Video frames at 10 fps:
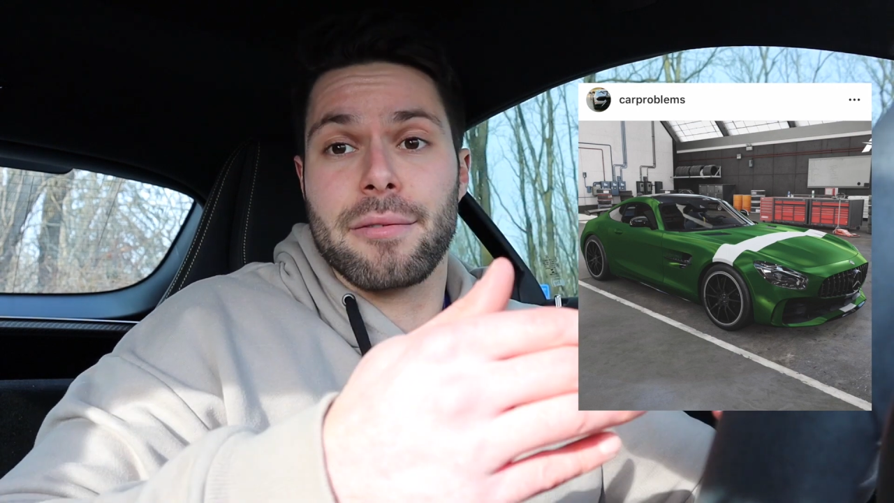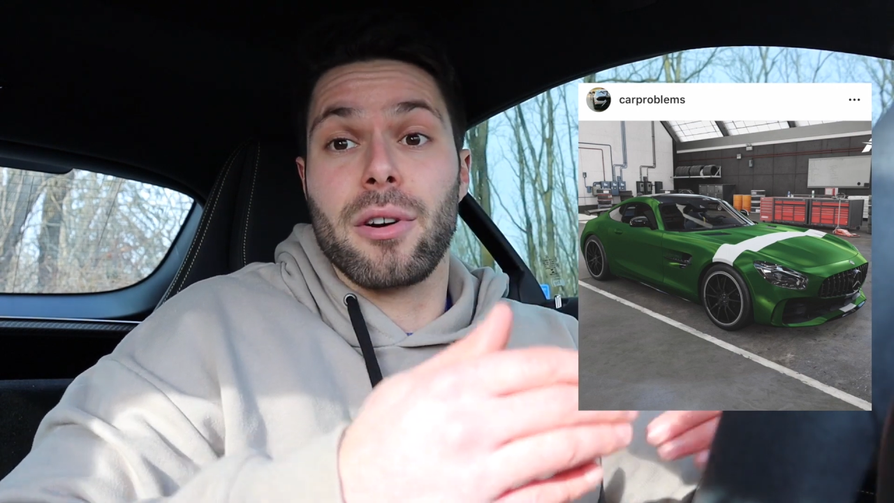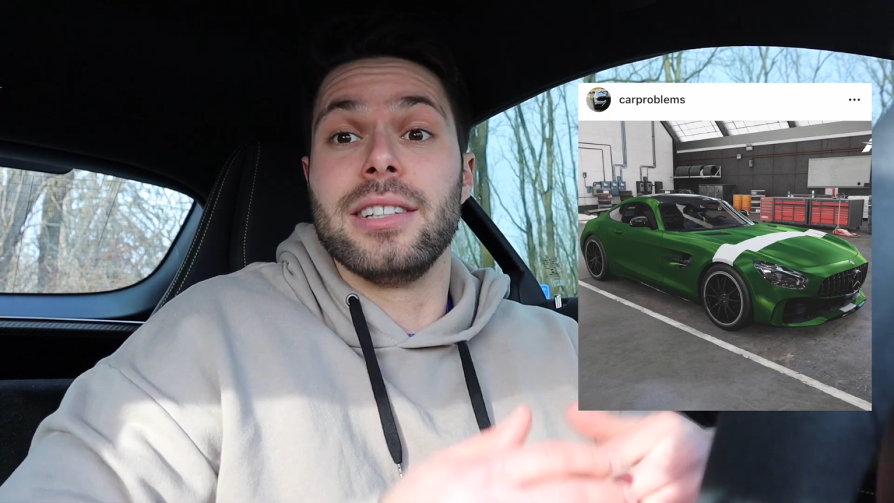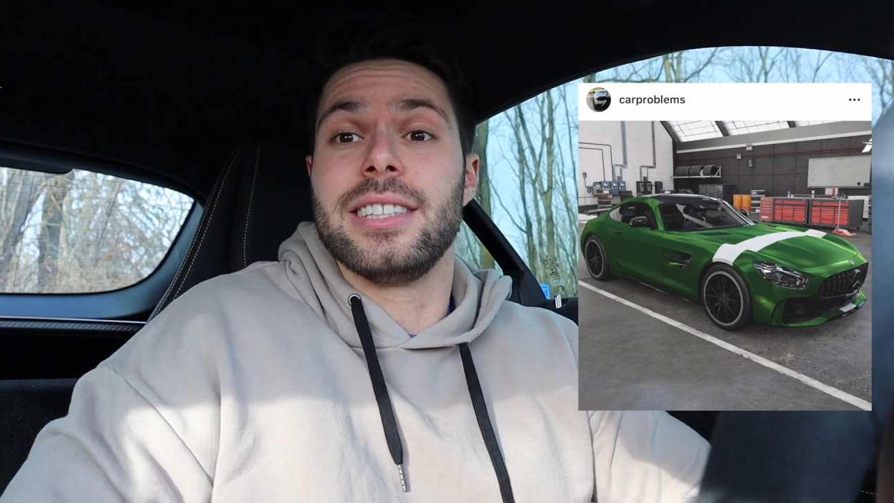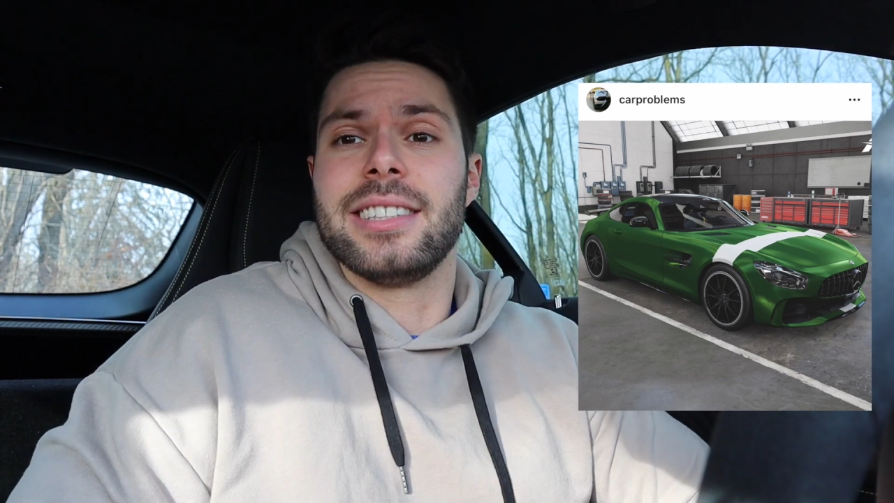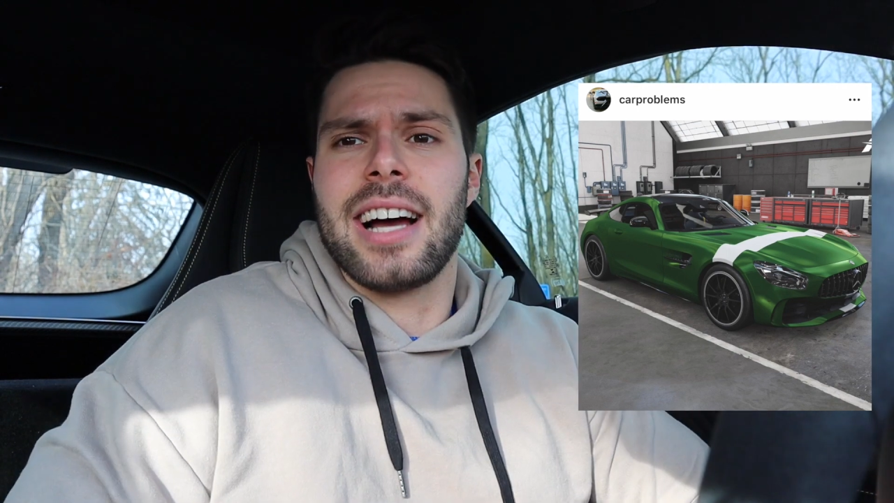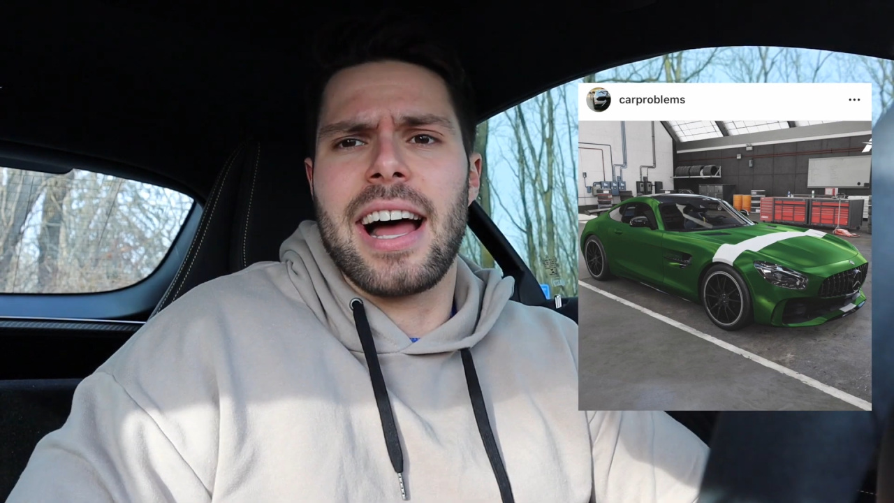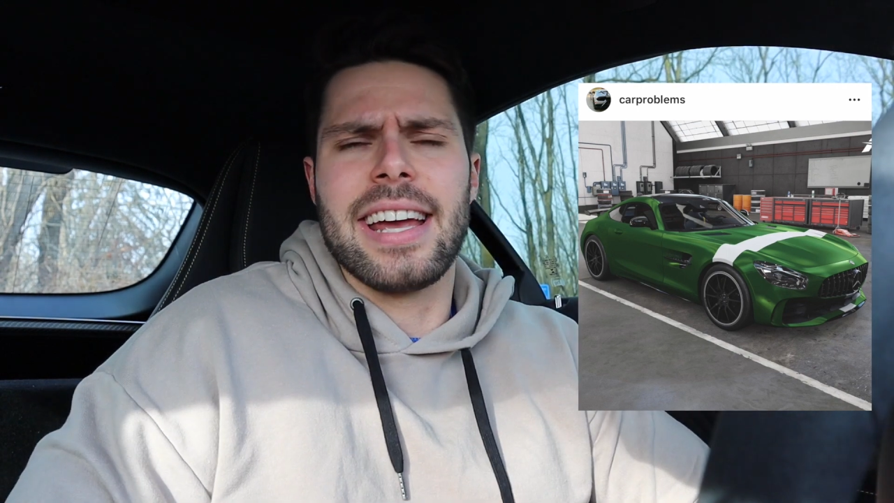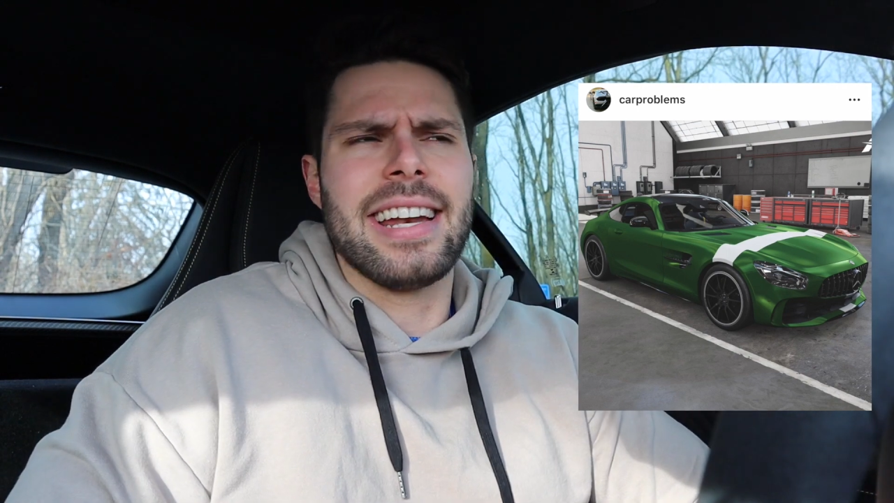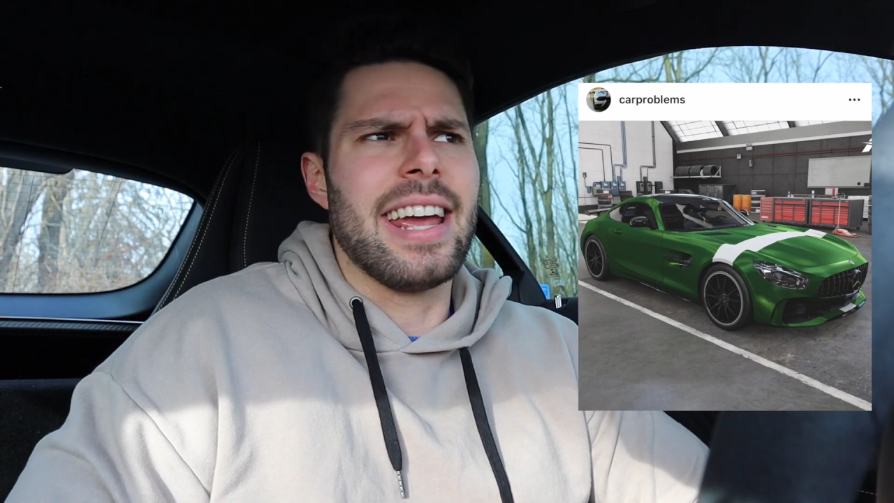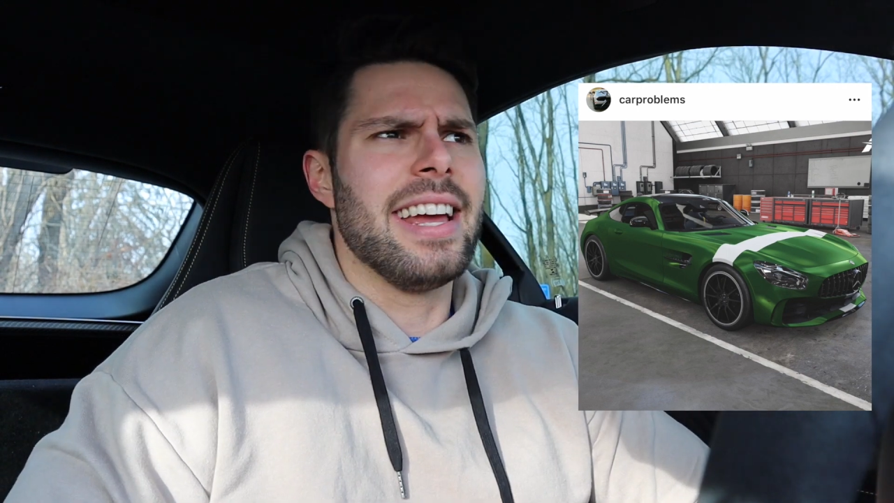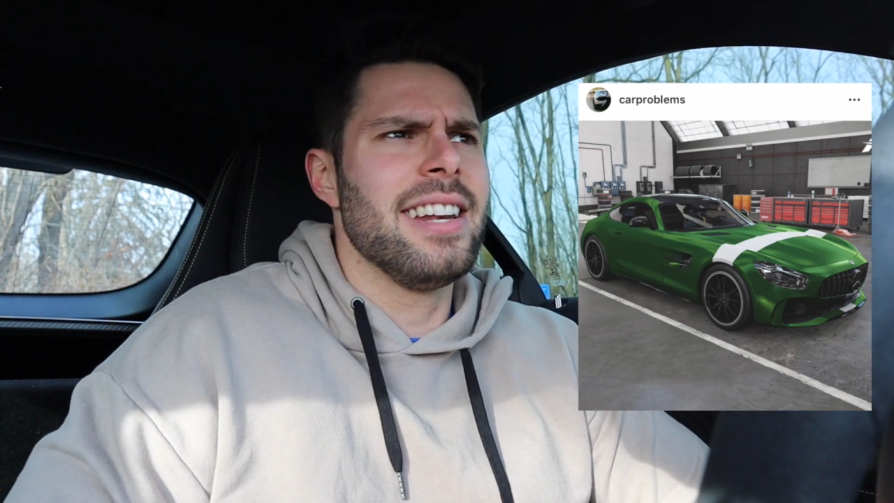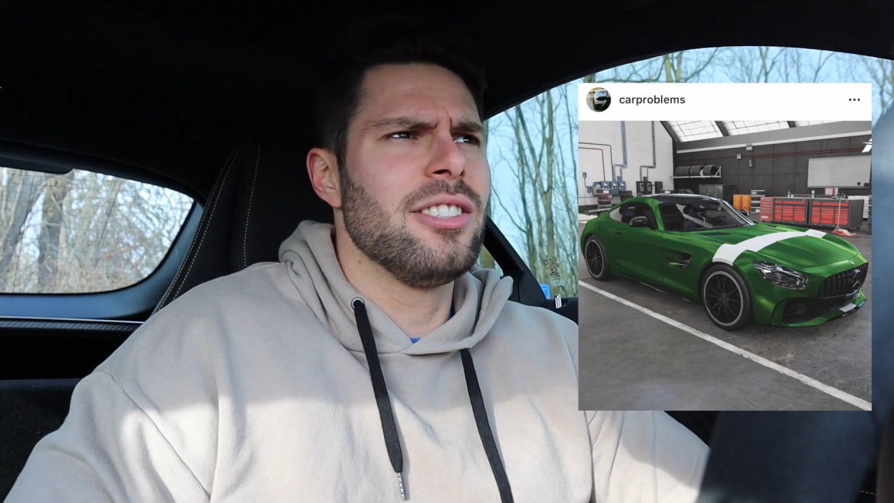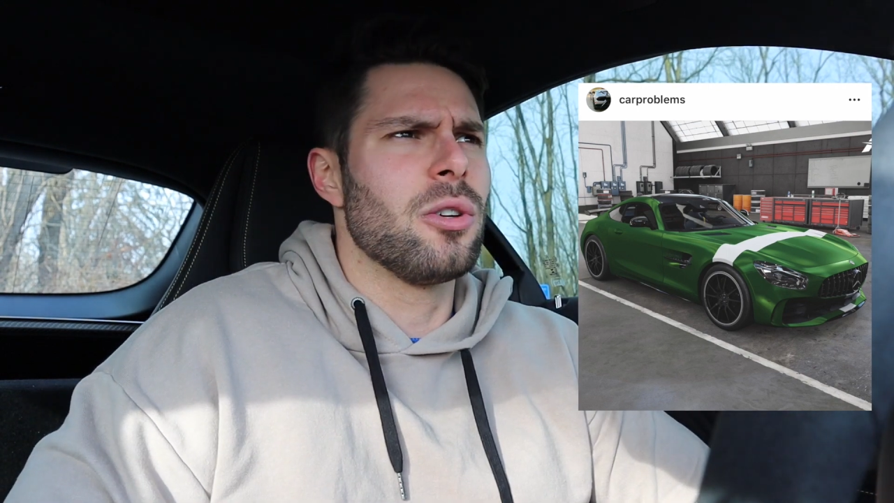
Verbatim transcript: front to tie it in,